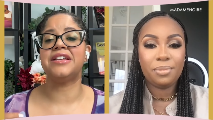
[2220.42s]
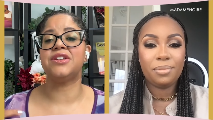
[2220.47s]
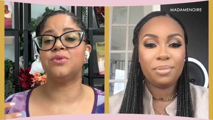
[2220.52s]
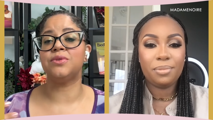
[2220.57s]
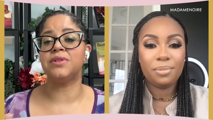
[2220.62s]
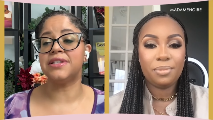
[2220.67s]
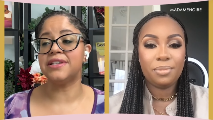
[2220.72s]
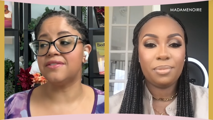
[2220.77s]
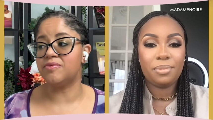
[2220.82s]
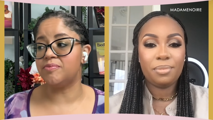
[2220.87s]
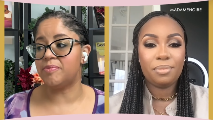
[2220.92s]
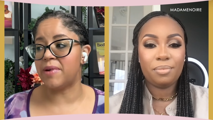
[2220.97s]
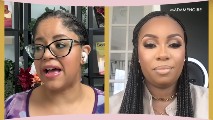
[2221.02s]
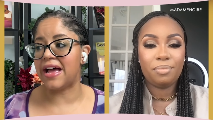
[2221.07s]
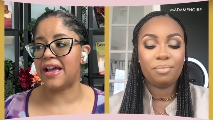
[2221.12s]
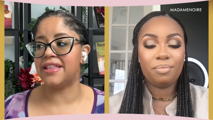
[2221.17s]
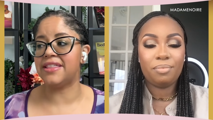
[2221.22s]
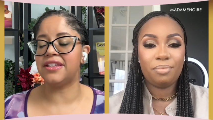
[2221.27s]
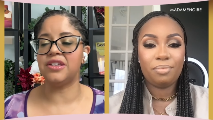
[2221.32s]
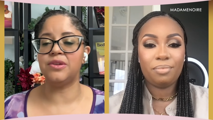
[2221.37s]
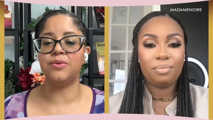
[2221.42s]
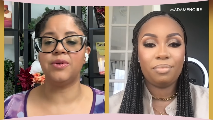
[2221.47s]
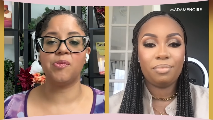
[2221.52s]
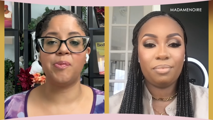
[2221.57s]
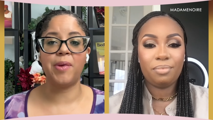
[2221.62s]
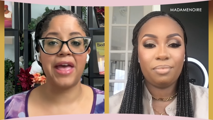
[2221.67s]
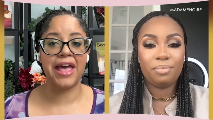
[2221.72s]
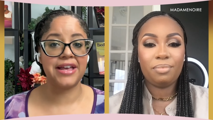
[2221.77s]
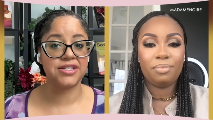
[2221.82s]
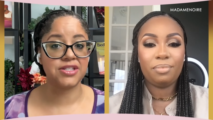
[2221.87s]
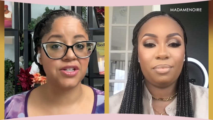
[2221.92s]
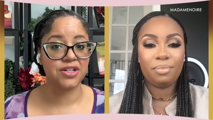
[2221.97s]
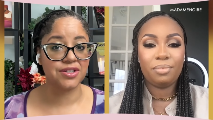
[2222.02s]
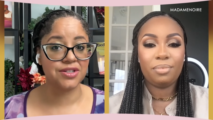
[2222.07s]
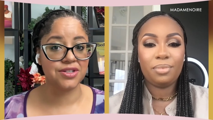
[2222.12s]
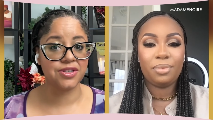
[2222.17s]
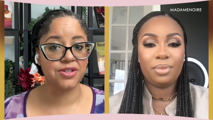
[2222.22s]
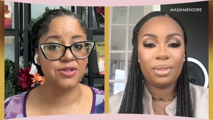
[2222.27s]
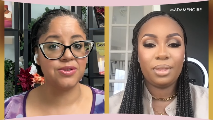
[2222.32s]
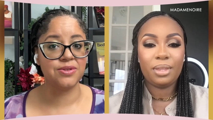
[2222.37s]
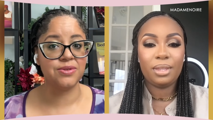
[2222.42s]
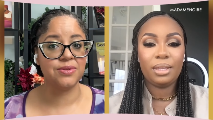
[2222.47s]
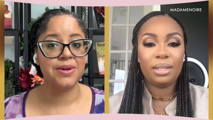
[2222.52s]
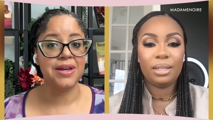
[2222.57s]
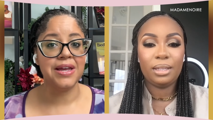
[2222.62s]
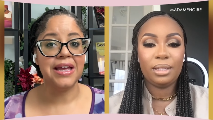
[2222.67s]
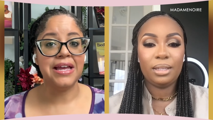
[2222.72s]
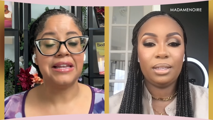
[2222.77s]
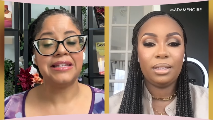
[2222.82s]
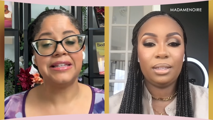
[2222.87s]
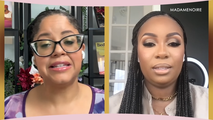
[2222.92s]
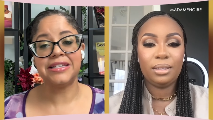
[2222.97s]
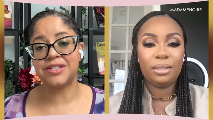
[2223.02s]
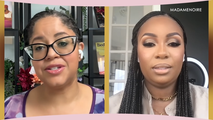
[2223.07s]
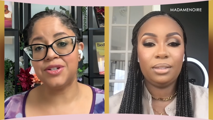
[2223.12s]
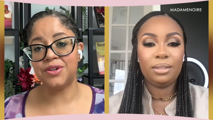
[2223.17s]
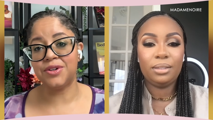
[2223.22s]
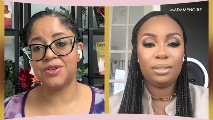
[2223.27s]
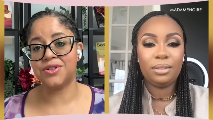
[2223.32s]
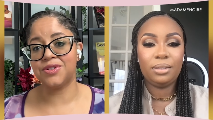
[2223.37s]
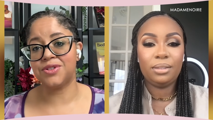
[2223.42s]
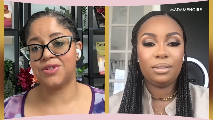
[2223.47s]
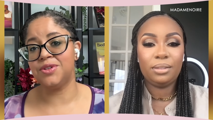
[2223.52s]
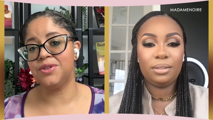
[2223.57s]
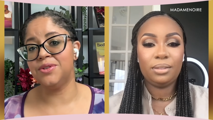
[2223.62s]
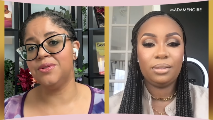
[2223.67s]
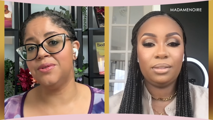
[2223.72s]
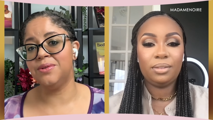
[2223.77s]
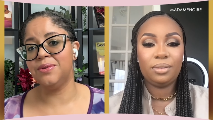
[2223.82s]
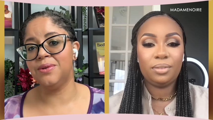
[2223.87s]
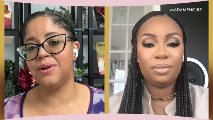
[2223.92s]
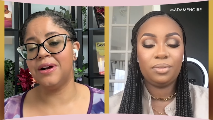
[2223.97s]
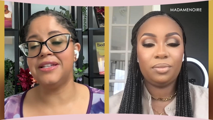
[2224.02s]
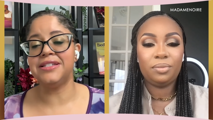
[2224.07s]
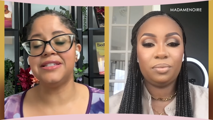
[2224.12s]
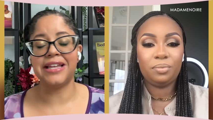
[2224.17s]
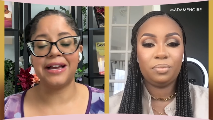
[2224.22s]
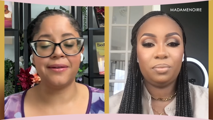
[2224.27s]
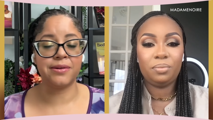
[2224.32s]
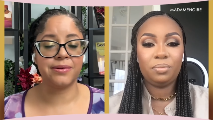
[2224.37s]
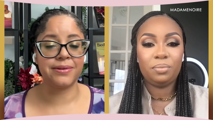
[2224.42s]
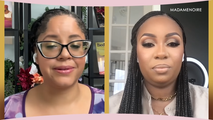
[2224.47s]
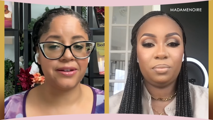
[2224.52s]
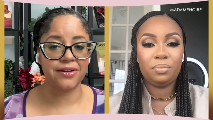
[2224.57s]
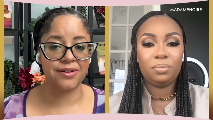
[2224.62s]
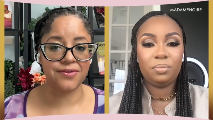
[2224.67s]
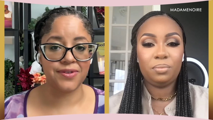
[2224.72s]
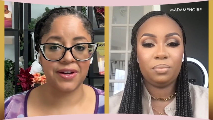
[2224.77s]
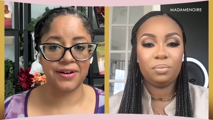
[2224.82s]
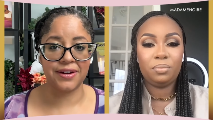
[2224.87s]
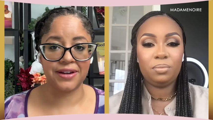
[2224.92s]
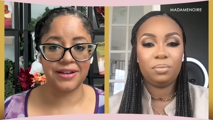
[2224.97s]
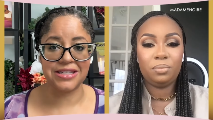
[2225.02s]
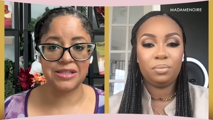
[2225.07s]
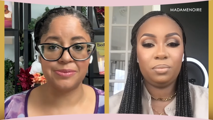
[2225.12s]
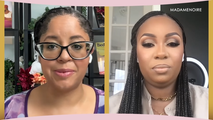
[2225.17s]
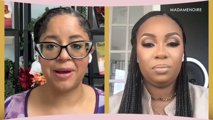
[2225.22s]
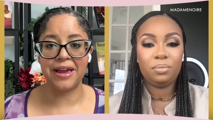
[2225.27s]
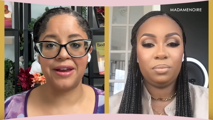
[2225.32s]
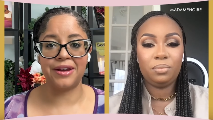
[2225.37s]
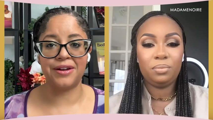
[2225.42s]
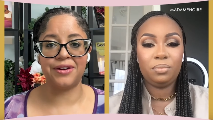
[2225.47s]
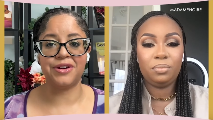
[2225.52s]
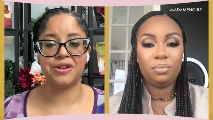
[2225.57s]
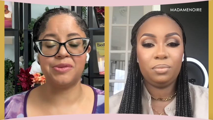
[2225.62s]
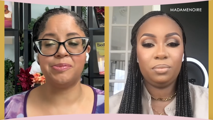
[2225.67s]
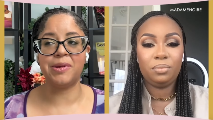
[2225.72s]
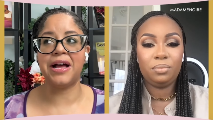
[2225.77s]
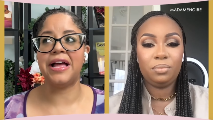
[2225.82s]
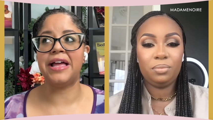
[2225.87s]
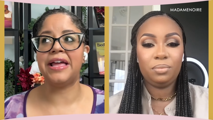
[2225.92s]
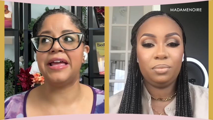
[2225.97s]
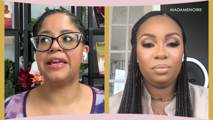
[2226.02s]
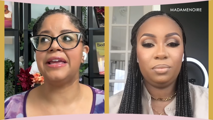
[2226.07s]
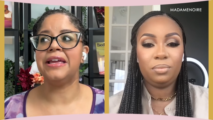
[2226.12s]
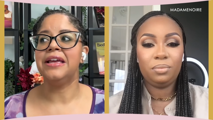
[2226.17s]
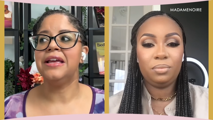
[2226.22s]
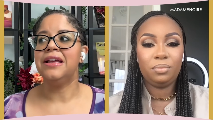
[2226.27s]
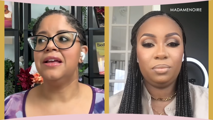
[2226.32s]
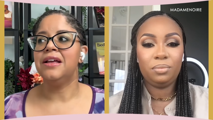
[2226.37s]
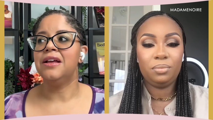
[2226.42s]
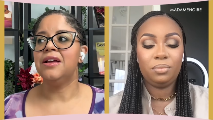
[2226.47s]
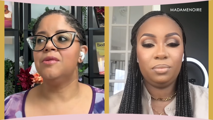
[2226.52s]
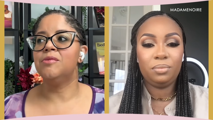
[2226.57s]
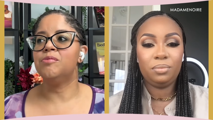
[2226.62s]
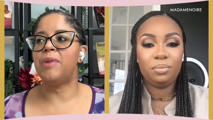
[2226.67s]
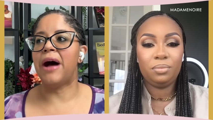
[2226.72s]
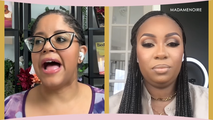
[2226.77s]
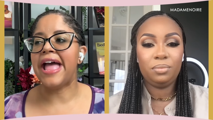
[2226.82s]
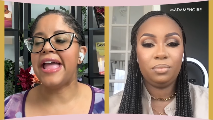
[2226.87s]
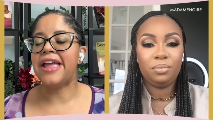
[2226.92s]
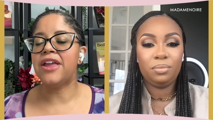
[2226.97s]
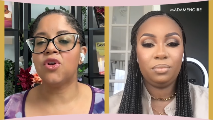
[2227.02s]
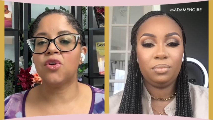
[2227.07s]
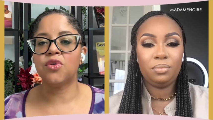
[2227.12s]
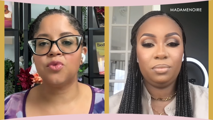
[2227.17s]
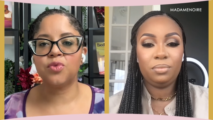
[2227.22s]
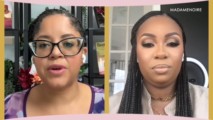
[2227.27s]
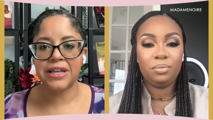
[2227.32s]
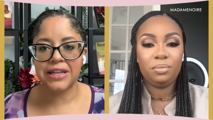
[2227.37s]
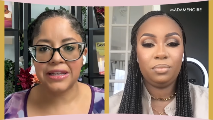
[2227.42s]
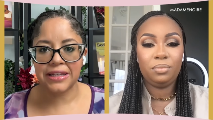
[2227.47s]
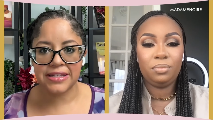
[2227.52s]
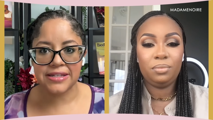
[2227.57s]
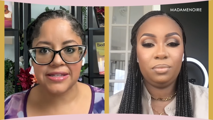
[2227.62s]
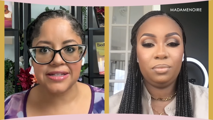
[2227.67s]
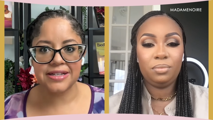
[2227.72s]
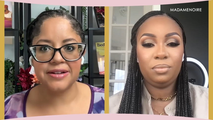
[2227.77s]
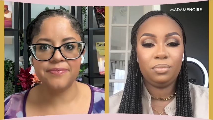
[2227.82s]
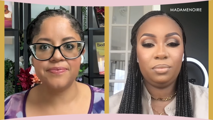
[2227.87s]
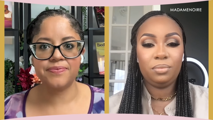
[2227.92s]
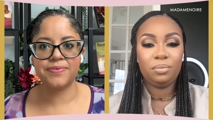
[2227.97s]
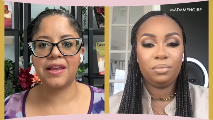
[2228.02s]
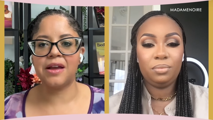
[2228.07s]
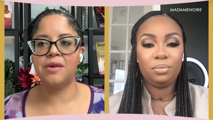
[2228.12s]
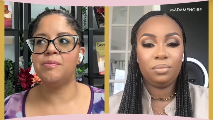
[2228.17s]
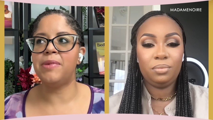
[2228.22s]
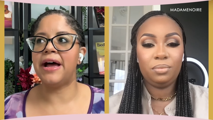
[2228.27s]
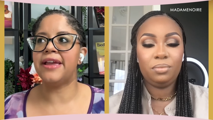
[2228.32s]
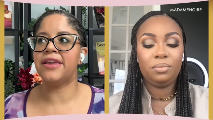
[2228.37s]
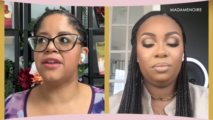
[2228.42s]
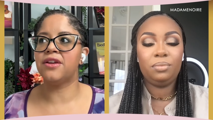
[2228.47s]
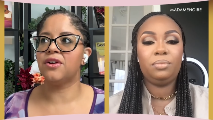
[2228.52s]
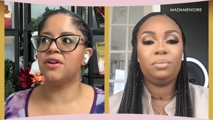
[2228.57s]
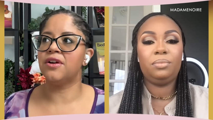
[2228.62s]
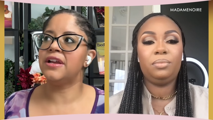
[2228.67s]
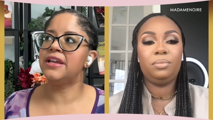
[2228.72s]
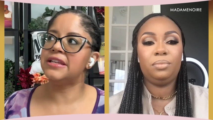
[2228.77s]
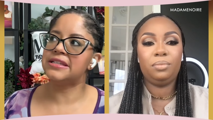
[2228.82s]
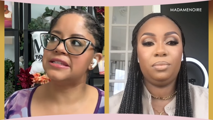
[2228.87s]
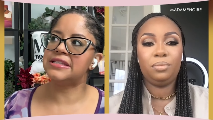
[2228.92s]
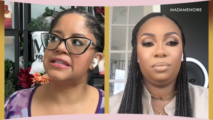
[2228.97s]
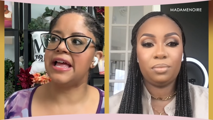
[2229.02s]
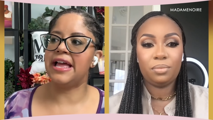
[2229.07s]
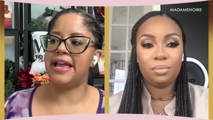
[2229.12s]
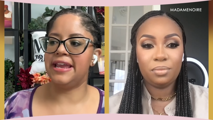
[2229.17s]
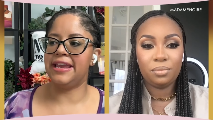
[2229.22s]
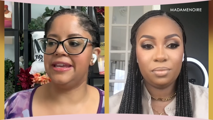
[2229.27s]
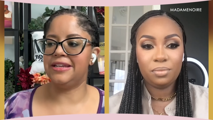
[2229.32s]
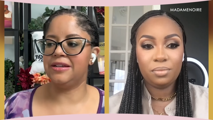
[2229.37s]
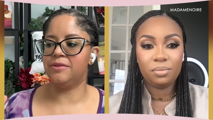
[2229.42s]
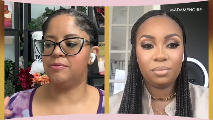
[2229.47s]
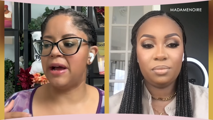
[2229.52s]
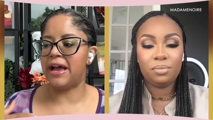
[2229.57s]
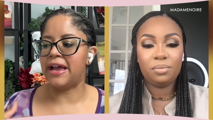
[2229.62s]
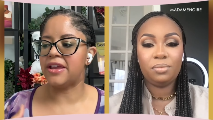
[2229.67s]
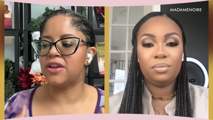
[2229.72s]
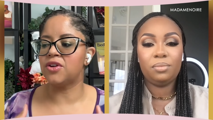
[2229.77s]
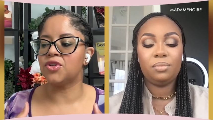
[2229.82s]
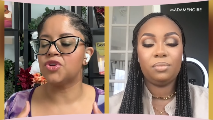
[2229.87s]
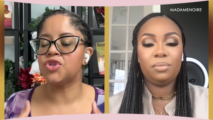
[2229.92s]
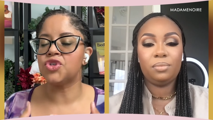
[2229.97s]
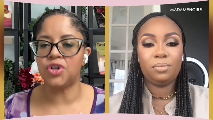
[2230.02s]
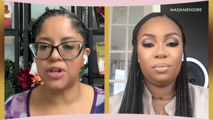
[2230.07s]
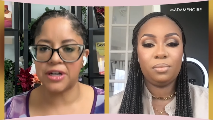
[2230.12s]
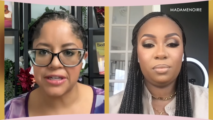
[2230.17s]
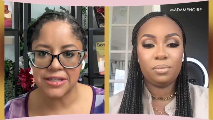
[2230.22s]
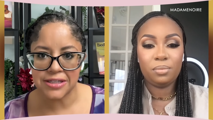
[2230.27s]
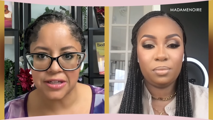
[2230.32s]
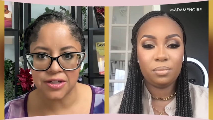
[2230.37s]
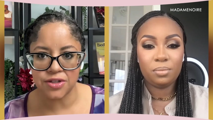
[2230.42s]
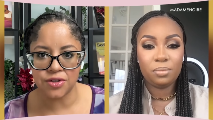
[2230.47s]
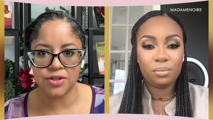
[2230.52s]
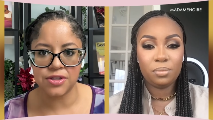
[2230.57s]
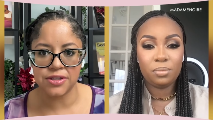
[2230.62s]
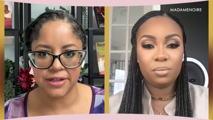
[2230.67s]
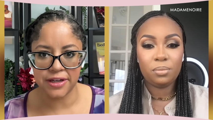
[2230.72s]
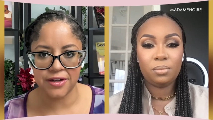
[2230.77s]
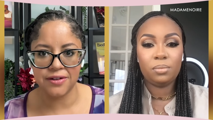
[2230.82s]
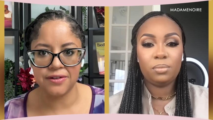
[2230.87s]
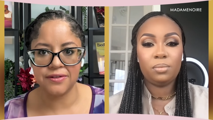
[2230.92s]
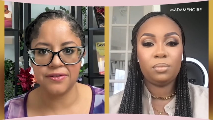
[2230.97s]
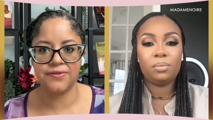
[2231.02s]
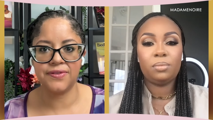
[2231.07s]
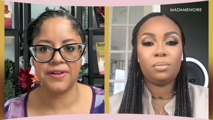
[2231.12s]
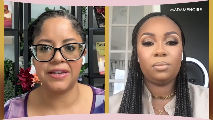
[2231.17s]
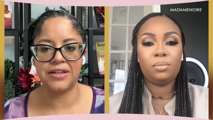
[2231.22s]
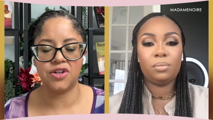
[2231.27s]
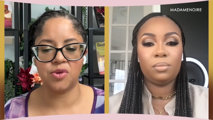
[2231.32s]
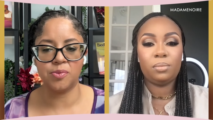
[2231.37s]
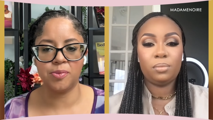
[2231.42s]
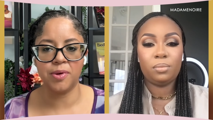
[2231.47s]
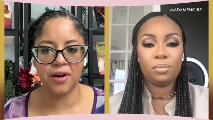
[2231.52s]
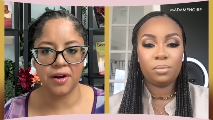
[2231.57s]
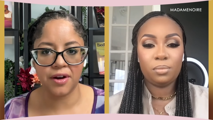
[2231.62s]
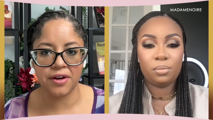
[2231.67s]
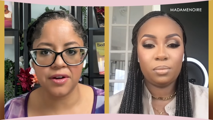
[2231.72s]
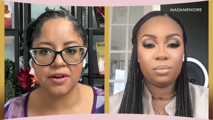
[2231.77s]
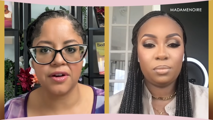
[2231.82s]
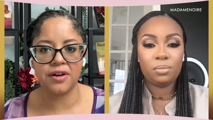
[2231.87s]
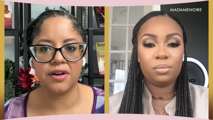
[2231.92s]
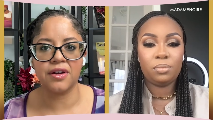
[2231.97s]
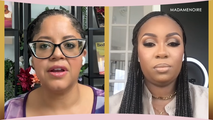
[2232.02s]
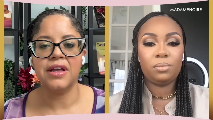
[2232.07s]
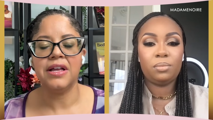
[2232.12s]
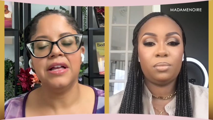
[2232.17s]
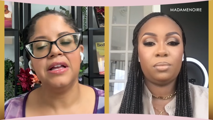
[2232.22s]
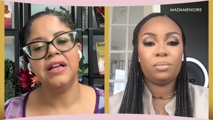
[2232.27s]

Speaker 1: that you live by that you want to pass on to listeners who undoubtedly are very inspired by by your realism, by your insight, by your trust in yourself, in your partner,